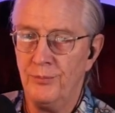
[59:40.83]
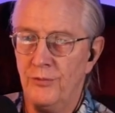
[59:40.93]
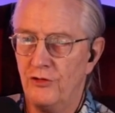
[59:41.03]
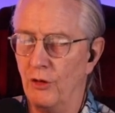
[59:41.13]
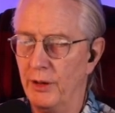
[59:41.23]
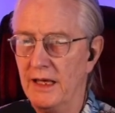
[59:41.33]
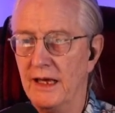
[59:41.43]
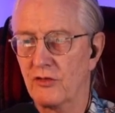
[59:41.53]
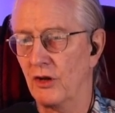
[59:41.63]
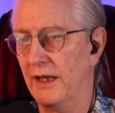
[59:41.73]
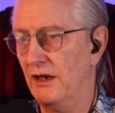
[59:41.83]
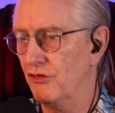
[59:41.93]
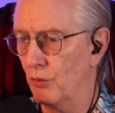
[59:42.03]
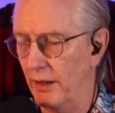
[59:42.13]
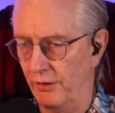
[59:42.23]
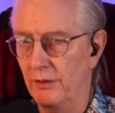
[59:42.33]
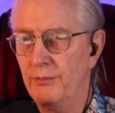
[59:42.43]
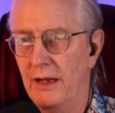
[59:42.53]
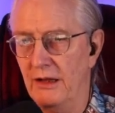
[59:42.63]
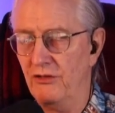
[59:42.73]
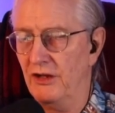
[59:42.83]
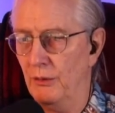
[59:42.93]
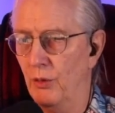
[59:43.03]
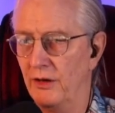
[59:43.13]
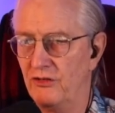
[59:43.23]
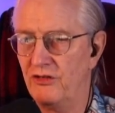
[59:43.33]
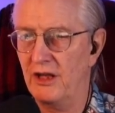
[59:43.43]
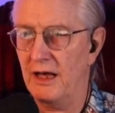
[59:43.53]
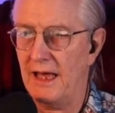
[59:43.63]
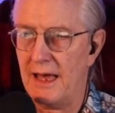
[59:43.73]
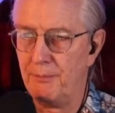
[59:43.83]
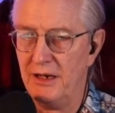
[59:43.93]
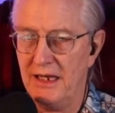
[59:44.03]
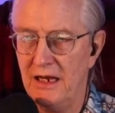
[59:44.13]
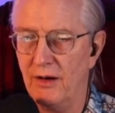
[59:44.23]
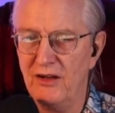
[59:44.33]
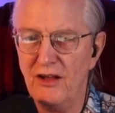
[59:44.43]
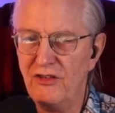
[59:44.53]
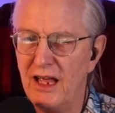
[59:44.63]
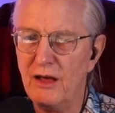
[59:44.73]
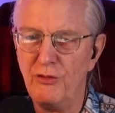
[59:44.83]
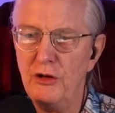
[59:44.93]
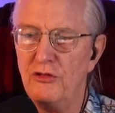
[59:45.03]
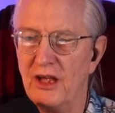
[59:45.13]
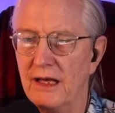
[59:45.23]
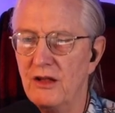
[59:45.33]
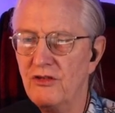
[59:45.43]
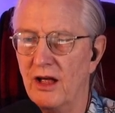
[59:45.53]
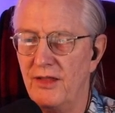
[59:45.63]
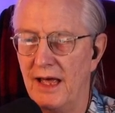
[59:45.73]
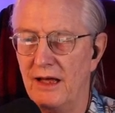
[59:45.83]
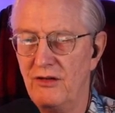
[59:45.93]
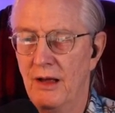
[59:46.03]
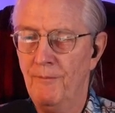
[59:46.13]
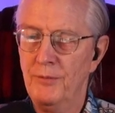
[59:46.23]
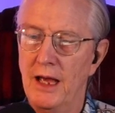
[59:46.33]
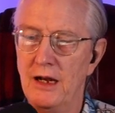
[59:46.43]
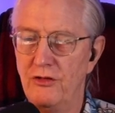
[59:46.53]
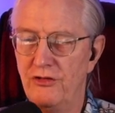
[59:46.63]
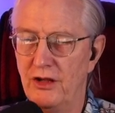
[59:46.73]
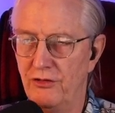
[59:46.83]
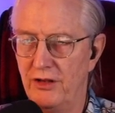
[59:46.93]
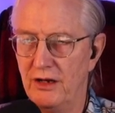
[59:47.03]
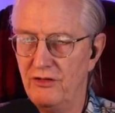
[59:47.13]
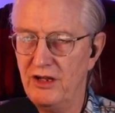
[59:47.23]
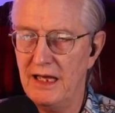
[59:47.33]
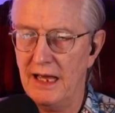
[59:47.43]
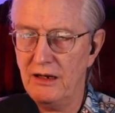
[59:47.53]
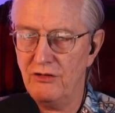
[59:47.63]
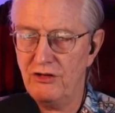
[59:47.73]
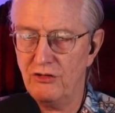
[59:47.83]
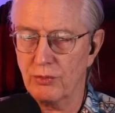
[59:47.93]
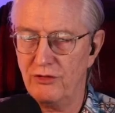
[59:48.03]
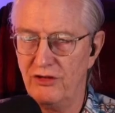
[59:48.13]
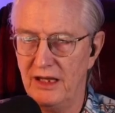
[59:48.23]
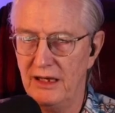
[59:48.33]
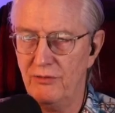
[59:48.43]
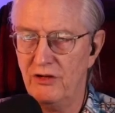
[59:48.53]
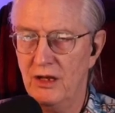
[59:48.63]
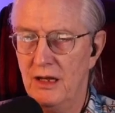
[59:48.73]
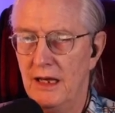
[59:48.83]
So we can get the latest weather and see what's happening here. It does take a few seconds on that. And it says that DIST is received.